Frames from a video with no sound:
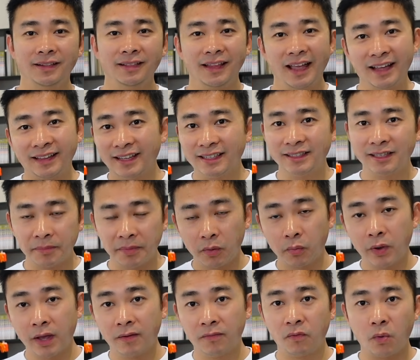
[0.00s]
And that's something we
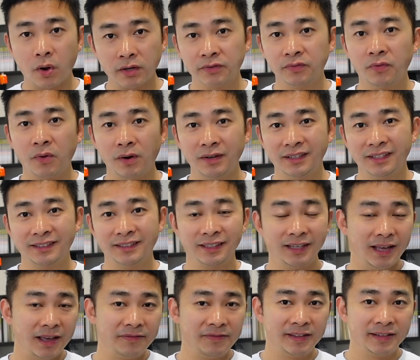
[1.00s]
can watch for to see
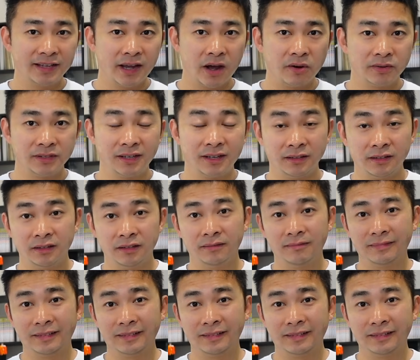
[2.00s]
if Intel's gonna,